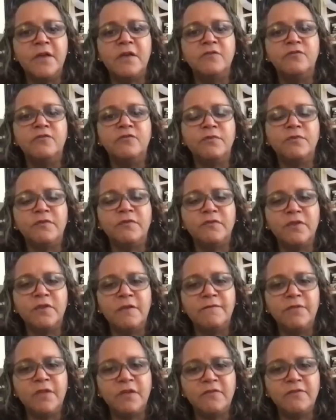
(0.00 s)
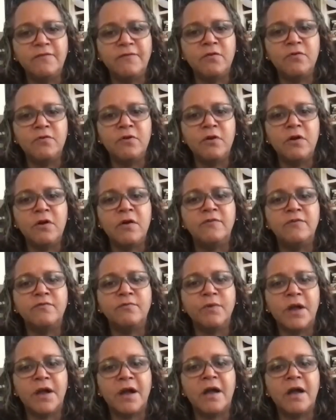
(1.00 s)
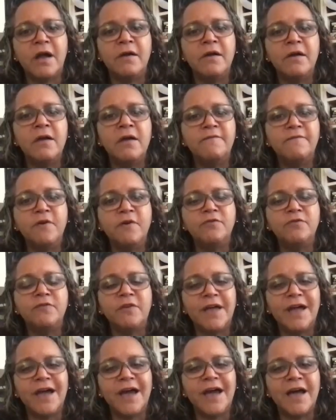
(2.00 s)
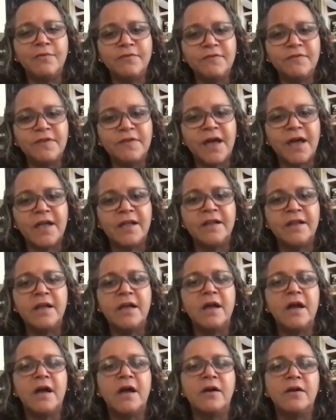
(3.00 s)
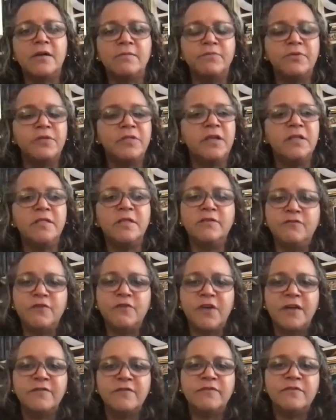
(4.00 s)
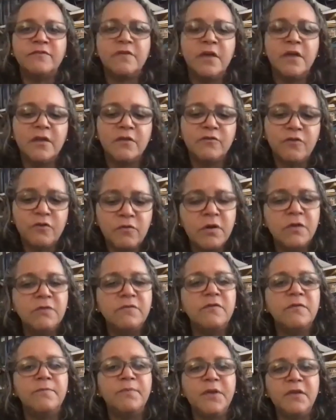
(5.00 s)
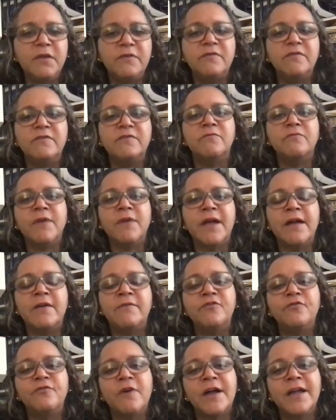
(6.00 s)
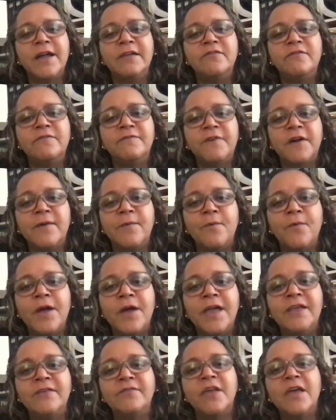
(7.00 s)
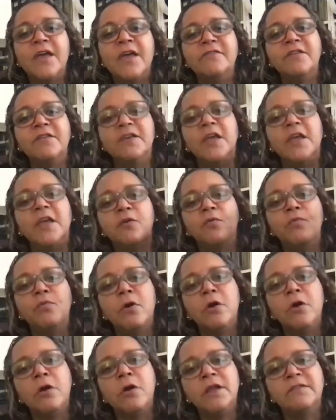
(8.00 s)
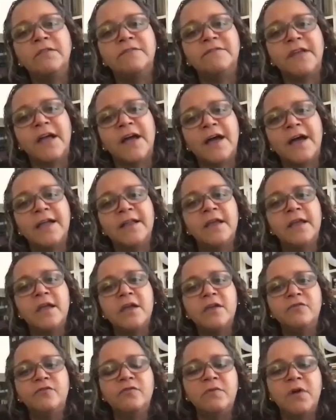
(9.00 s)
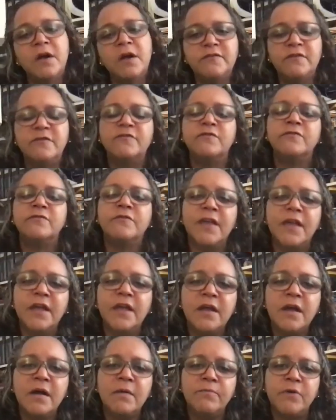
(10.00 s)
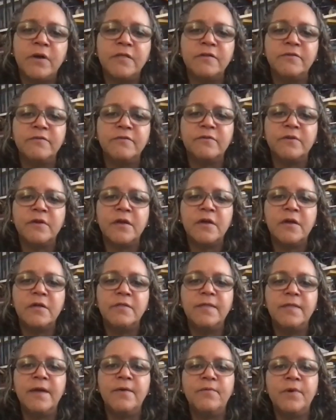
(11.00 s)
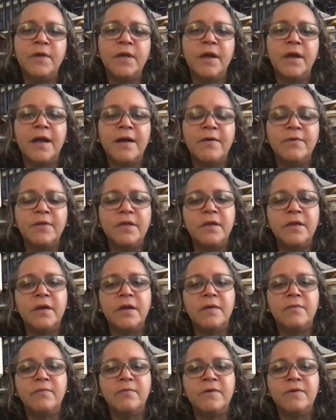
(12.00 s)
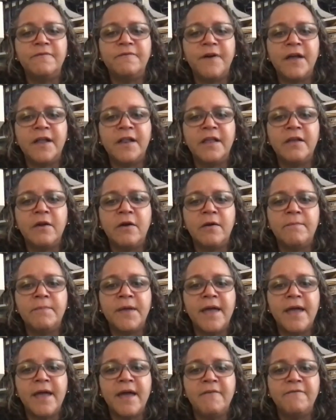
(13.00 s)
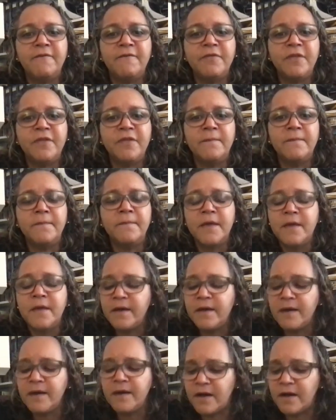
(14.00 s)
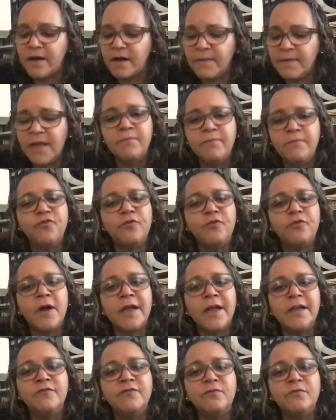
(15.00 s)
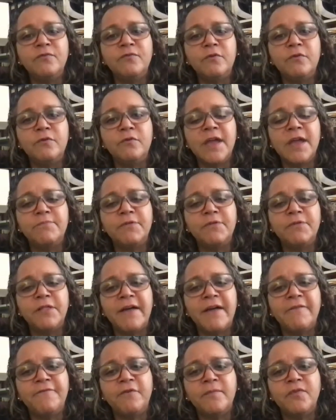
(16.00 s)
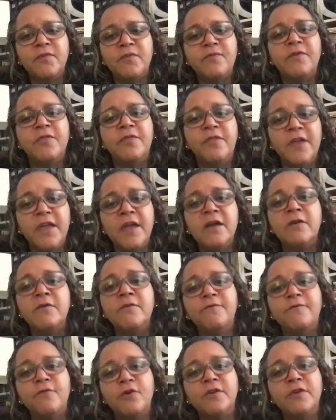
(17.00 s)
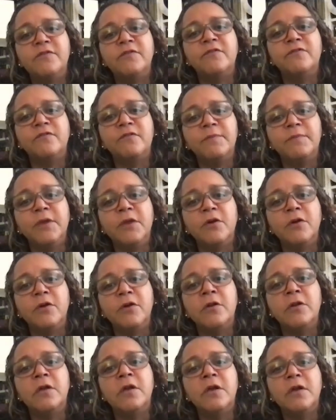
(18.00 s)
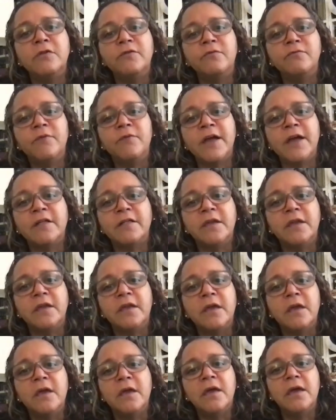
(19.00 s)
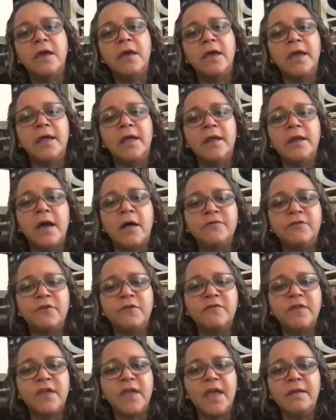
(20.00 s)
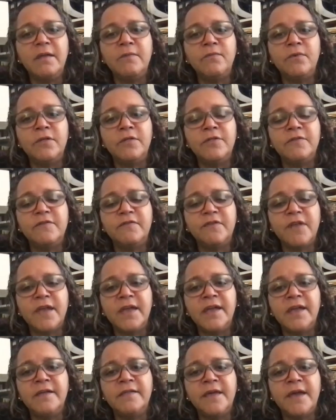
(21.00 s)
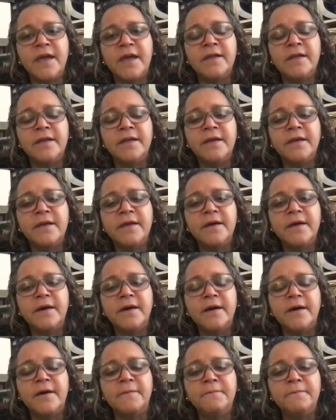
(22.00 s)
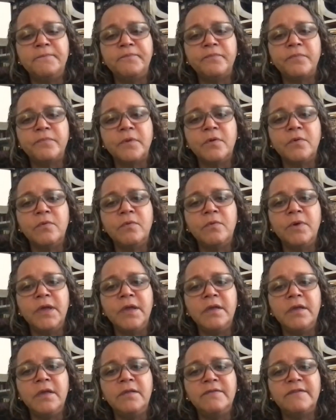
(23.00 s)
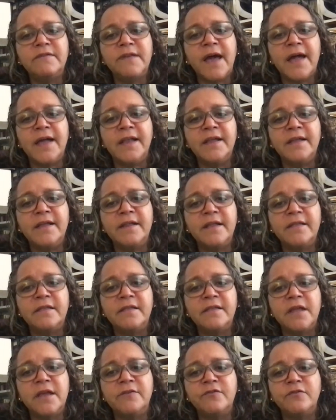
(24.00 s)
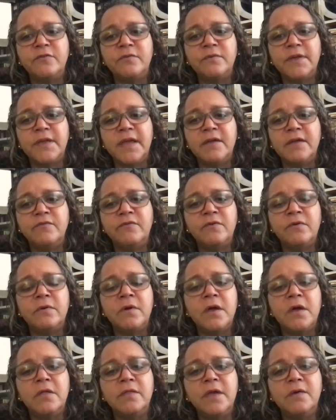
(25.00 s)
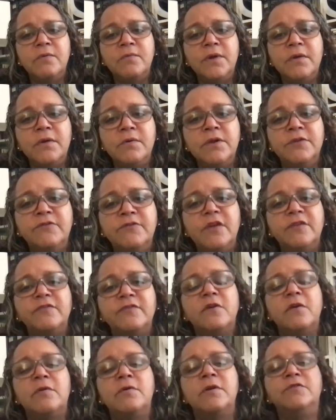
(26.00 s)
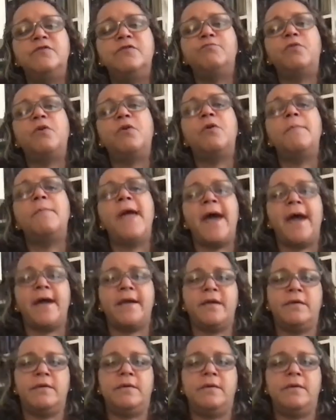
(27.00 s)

to receive these phone calls, where our folks on the outside are completely just torn to pieces around trying to find ways to get the word inside to our sisters and our brothers that we are out here and we're fighting on behalf of them, and trying to create platforms for their voices to be heard directly. And I'll just end with saying that we decided at the National Council that we were just going to pull back